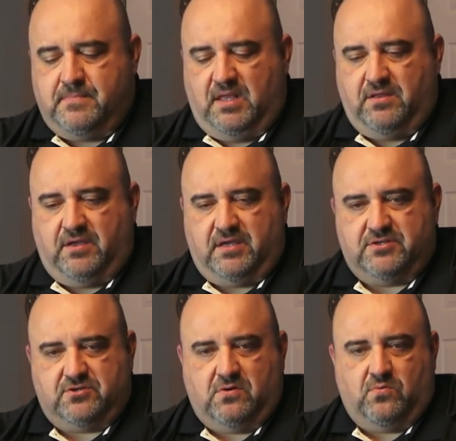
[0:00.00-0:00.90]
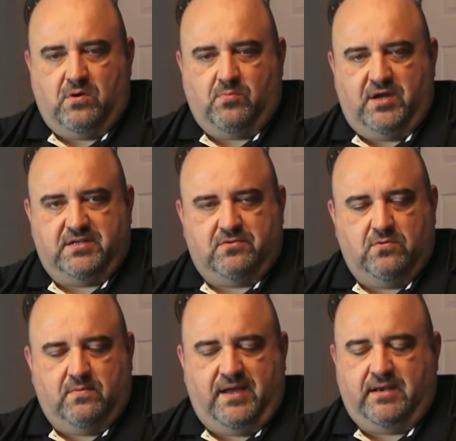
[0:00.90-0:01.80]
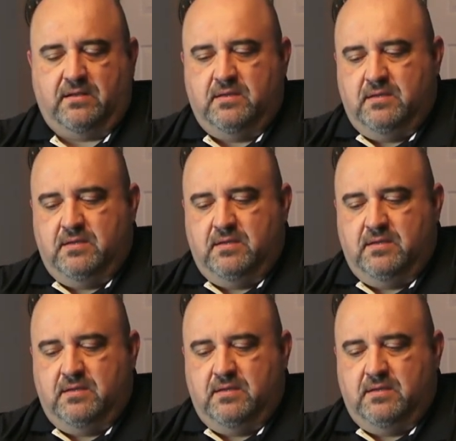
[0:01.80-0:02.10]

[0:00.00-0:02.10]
and you can control warm white to cool white.